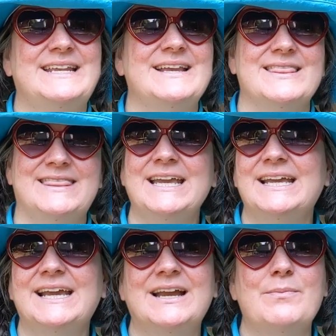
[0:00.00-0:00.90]
sitting and
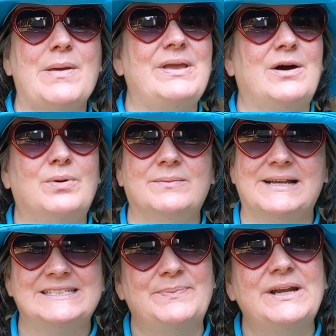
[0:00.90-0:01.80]
thinking. Maybe I'll bring
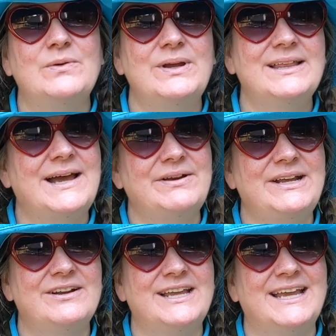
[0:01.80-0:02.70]
my spinning wheel out
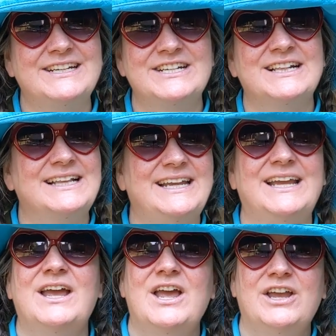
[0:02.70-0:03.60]
here occasionally.
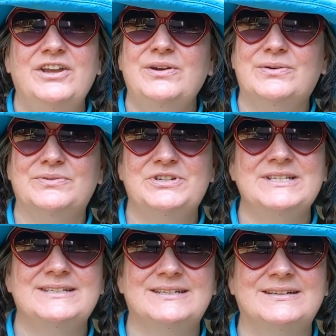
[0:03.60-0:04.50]
You know,
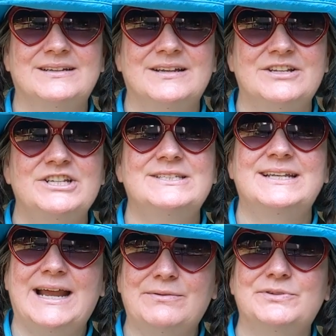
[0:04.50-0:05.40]
just just
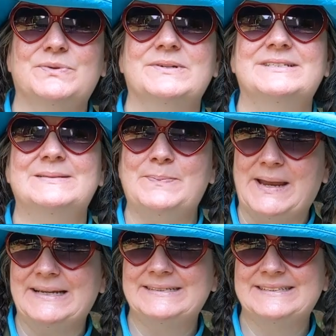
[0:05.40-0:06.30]
an outdoor
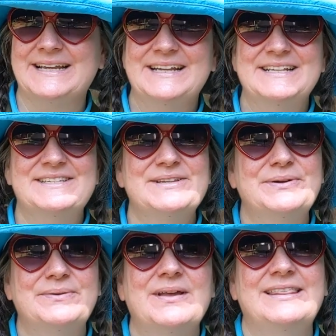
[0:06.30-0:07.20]
space.
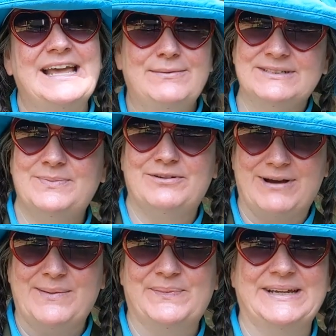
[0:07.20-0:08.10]
So that was a bit
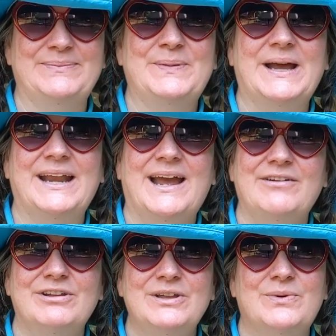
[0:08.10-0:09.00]
rambly, but I
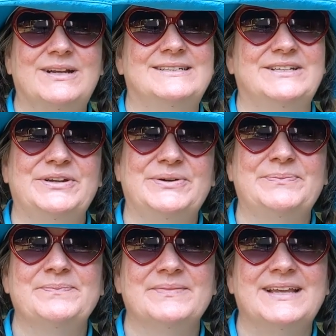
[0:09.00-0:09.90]
really wanted to
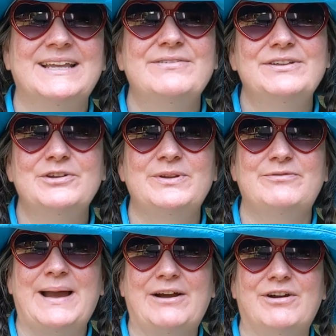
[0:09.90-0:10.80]
give a little bit
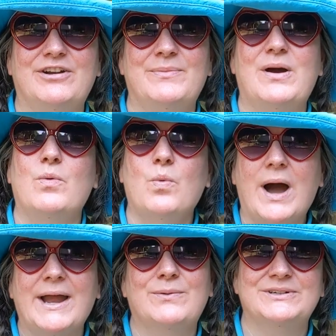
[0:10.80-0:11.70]
of background about
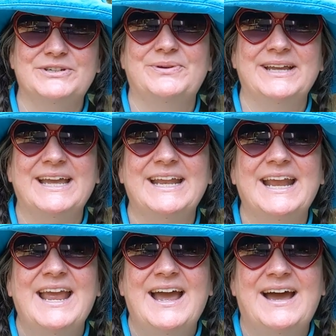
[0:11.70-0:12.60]
why we're doing
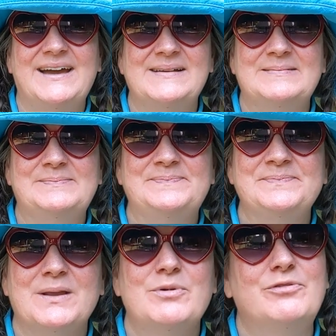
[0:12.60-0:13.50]
it um,
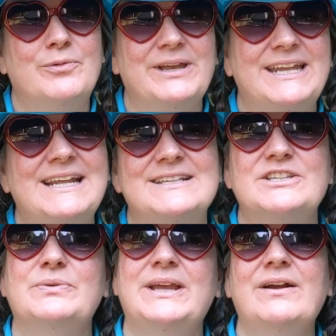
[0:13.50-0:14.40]
before we get in.
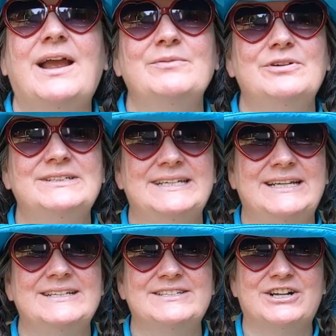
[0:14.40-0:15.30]
So here I'm going to
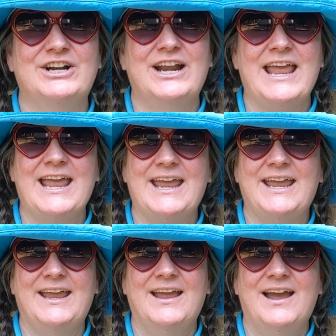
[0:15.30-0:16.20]
insert
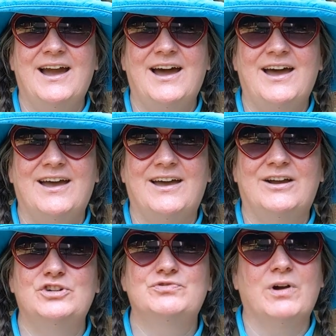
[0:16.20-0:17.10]
a, uh,
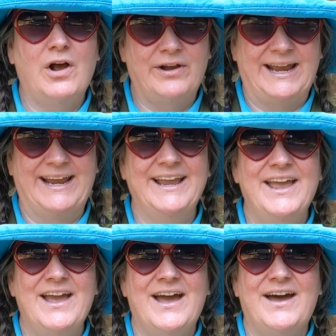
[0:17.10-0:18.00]
a drawing
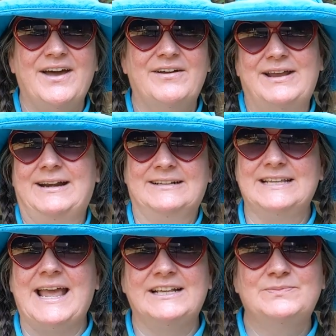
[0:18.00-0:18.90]
uh, and an
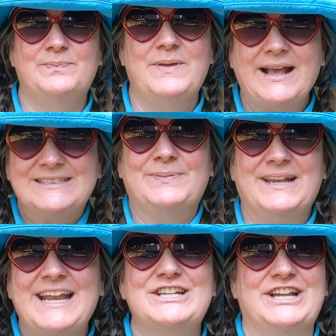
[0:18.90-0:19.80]
ex ex
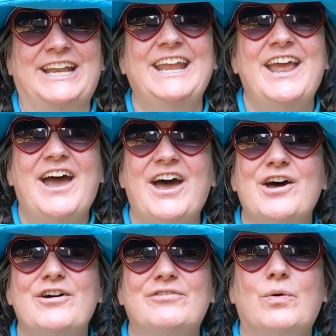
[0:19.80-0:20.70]
explanation
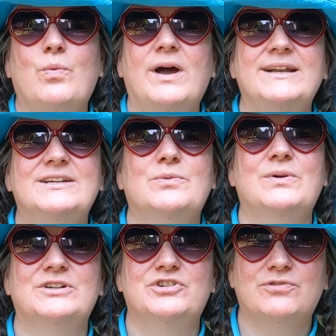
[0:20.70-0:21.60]
of what
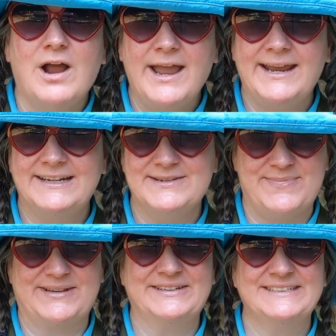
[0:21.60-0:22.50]
we're trying to
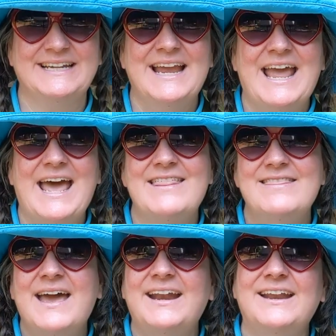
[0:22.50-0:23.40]
build.
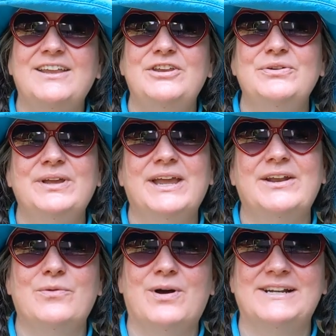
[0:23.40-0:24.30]
And then you
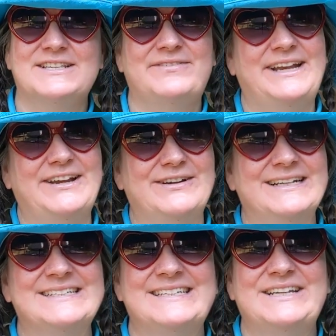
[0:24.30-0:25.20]
can watch the video
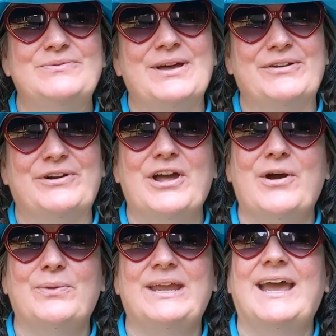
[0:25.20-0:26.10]
and see whether or
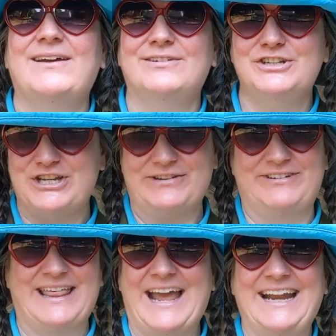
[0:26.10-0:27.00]
not we have
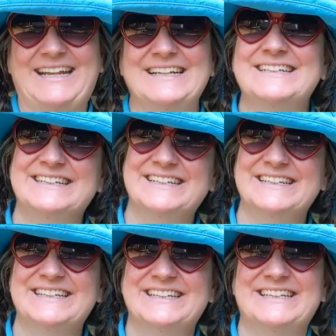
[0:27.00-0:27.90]
achieved
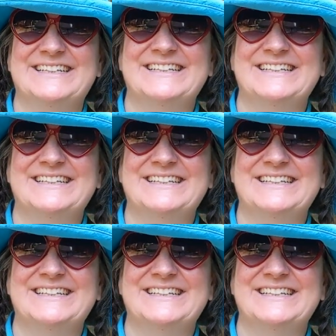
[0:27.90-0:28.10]
that.